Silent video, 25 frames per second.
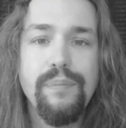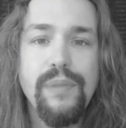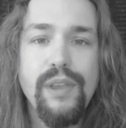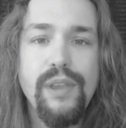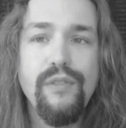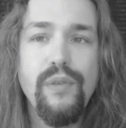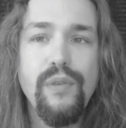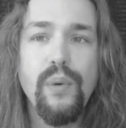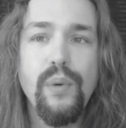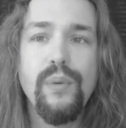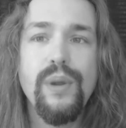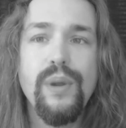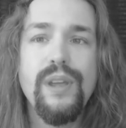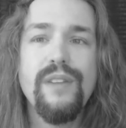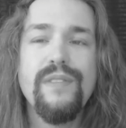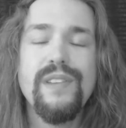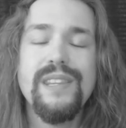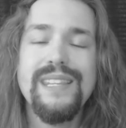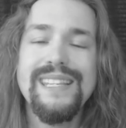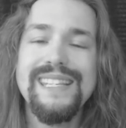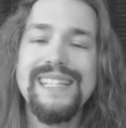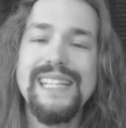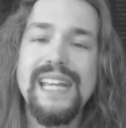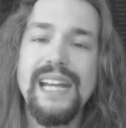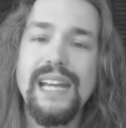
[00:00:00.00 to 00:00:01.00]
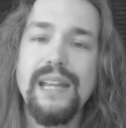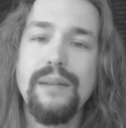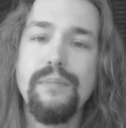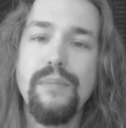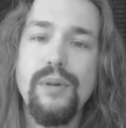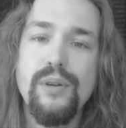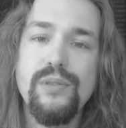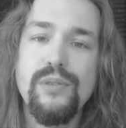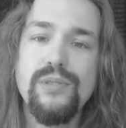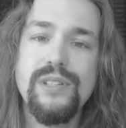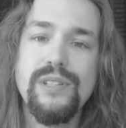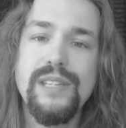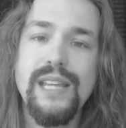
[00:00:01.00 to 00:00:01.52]
If it were even the second
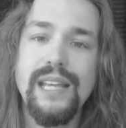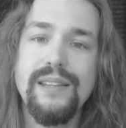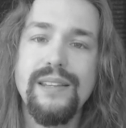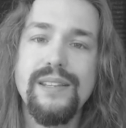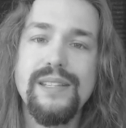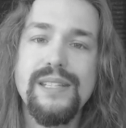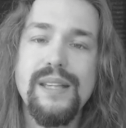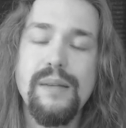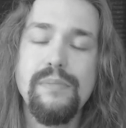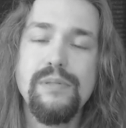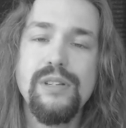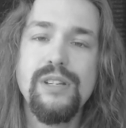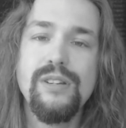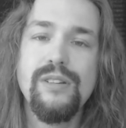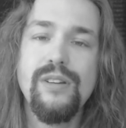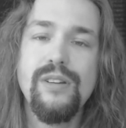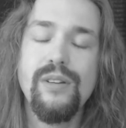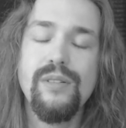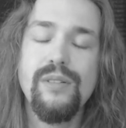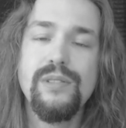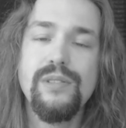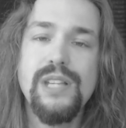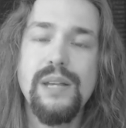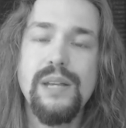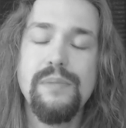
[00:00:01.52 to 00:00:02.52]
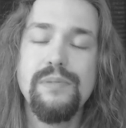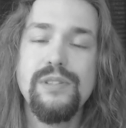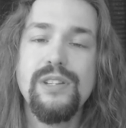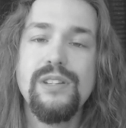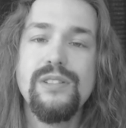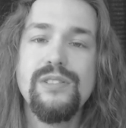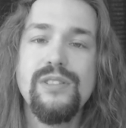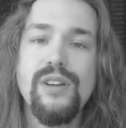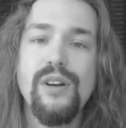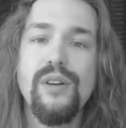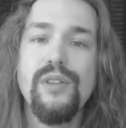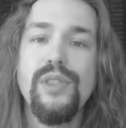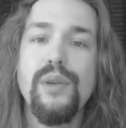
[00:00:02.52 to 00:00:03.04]
most deadly
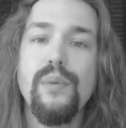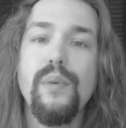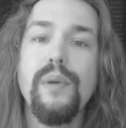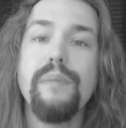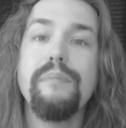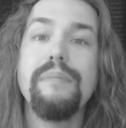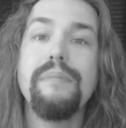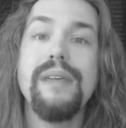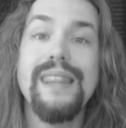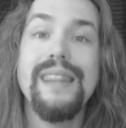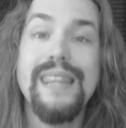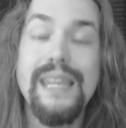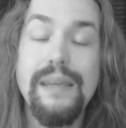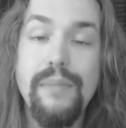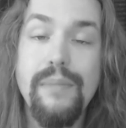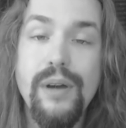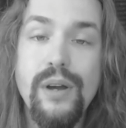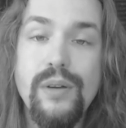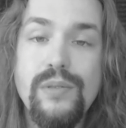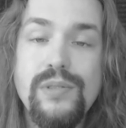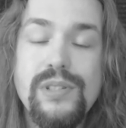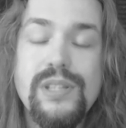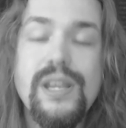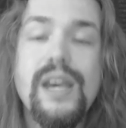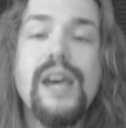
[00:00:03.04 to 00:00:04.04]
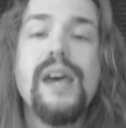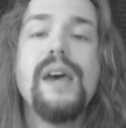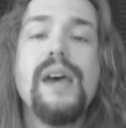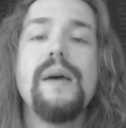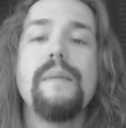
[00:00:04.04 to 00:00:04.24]
substance on Earth, it wouldn't be the most.